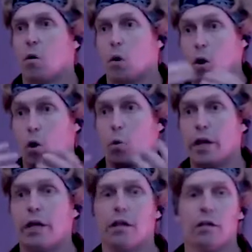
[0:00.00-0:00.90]
or our
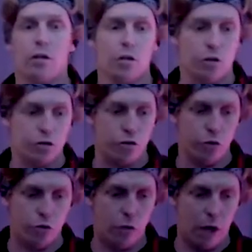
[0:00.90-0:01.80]
will,
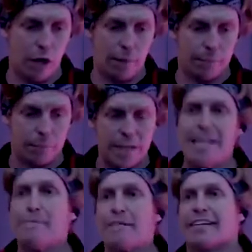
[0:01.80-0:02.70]
to um,
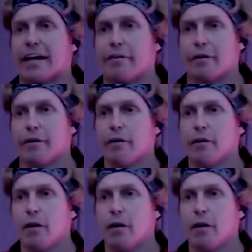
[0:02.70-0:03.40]
keep it together.